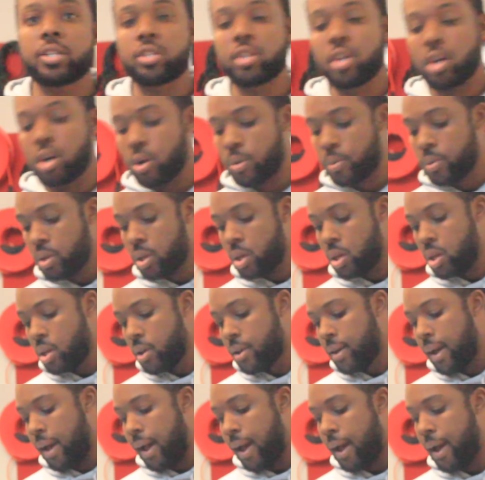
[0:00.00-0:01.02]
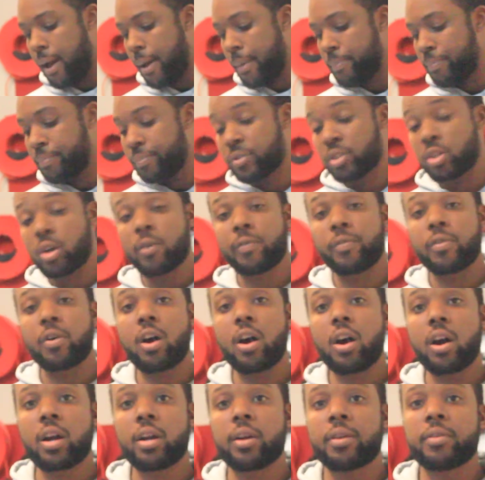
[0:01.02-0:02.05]
So so
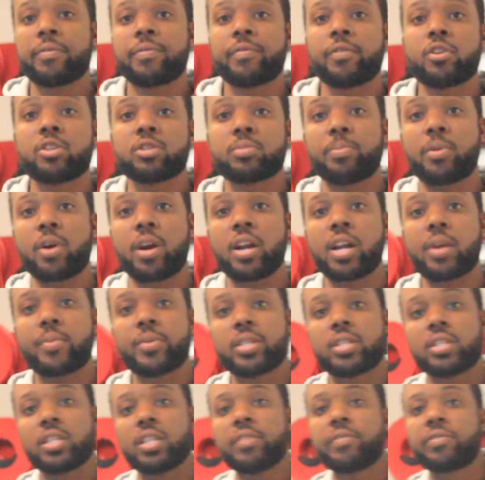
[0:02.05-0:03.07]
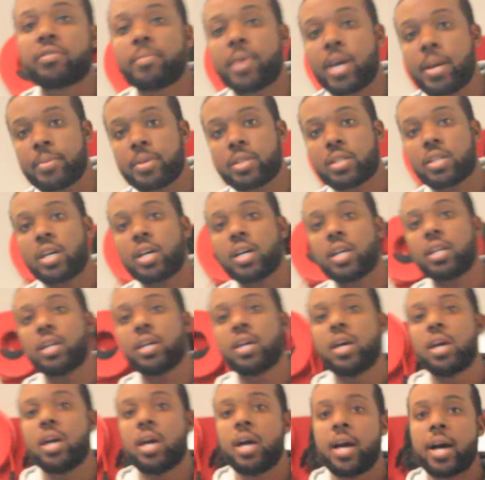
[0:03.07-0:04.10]
far, first part I received from Amazon,
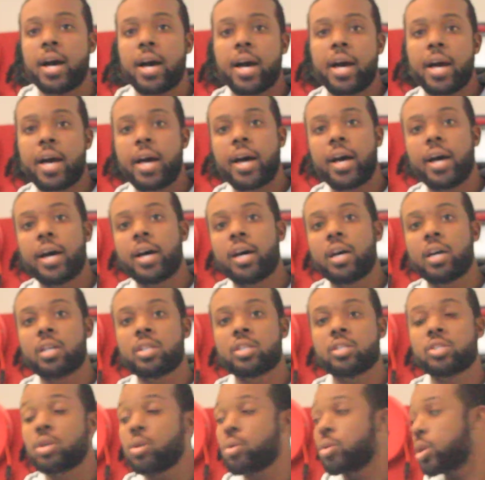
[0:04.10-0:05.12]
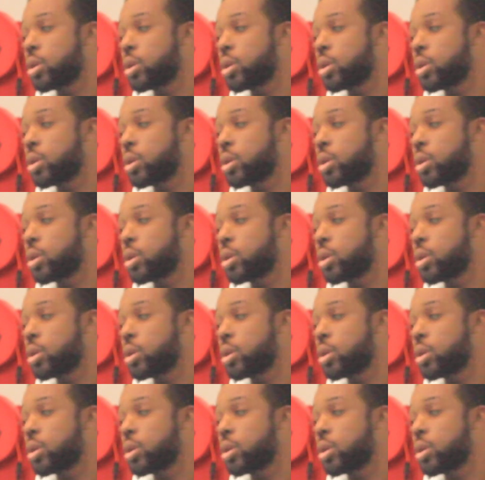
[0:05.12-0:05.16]
so